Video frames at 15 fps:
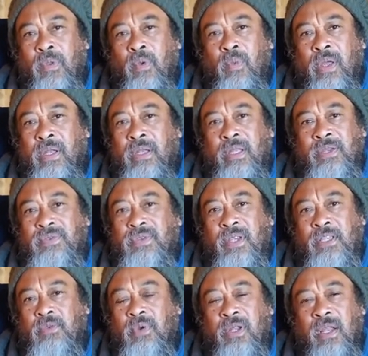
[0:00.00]
when these
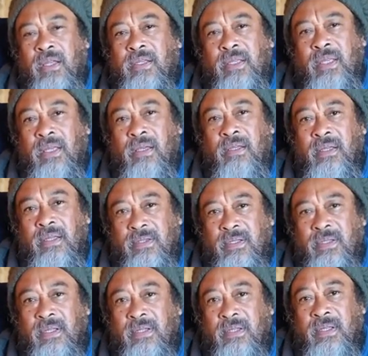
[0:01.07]
things were not here,
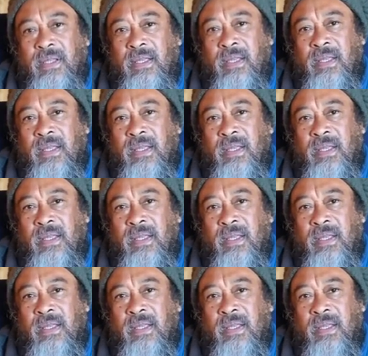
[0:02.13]
isn't it?